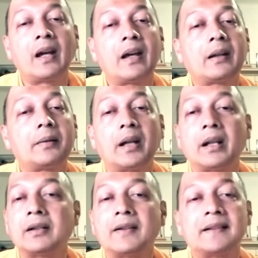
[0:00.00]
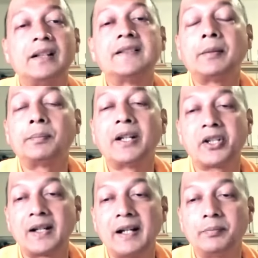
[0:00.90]
And the results are
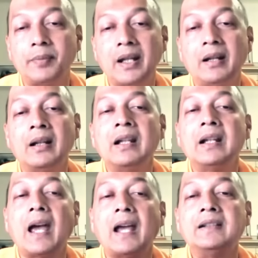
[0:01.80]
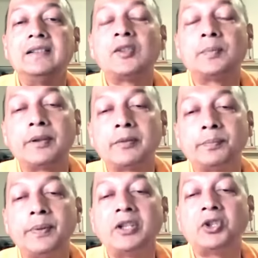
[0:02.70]
pleasure and pain. And this
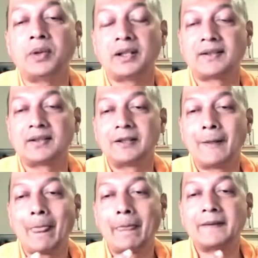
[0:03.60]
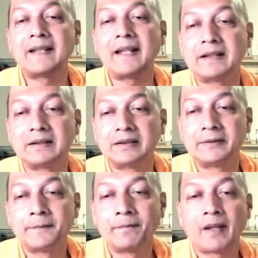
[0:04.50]
perpetuates the cycle.
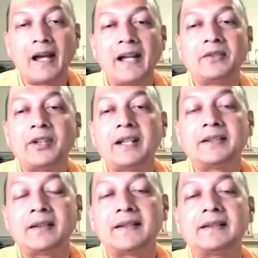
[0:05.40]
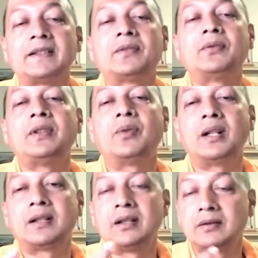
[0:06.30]
As we get the results, we
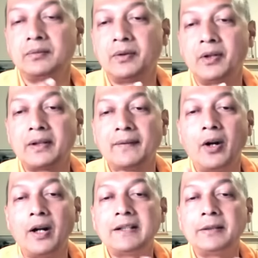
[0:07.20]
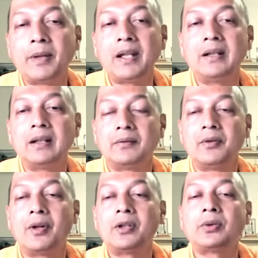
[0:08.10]
want to avoid the pain,
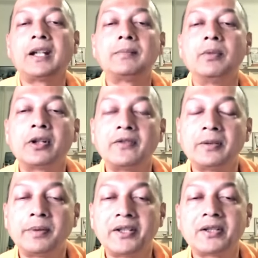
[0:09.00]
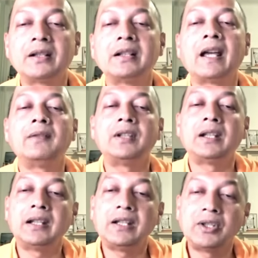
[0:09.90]
we want to get more of the pleasure, and we
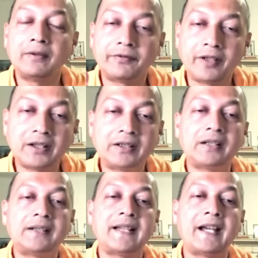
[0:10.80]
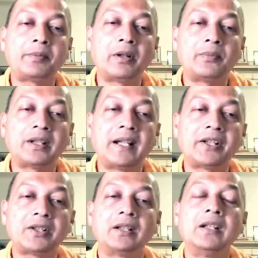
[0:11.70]
engage in further desire-prompted
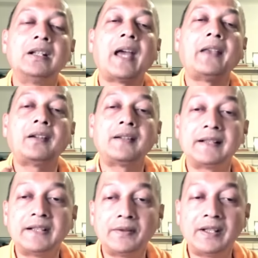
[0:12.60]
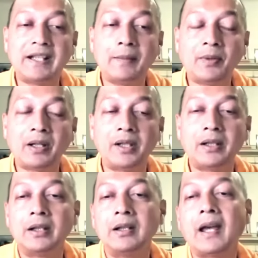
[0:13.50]
action, and the results will keep
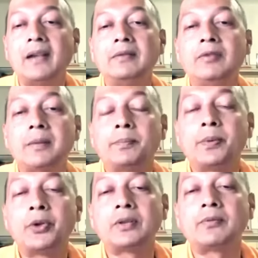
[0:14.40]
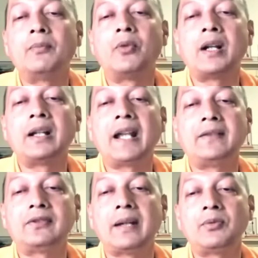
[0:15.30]
coming, and we are pushed from one
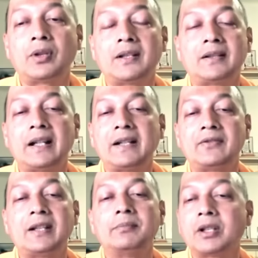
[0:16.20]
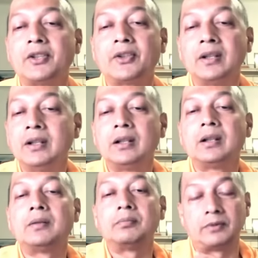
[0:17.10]
lifetime to another lifetime, because
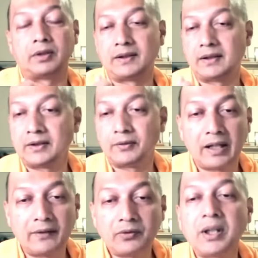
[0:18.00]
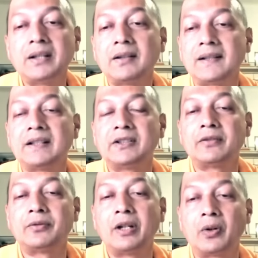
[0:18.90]
the results, we have to get the results
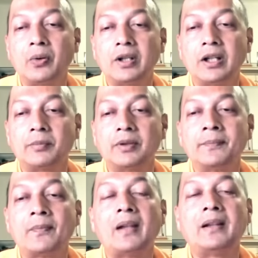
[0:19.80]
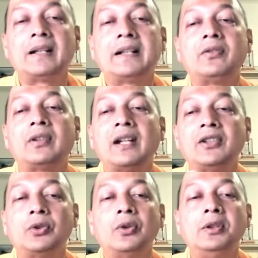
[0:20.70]
of our own karma. And that gives
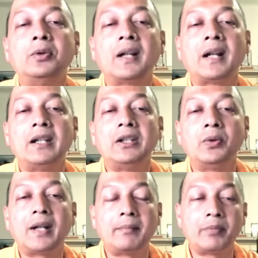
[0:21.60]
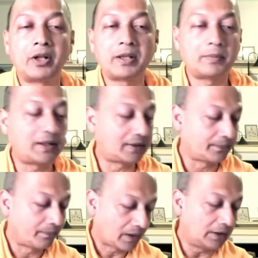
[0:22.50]
rise to newer and newer embodiments.
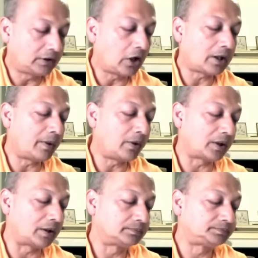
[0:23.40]
We'll talk about it.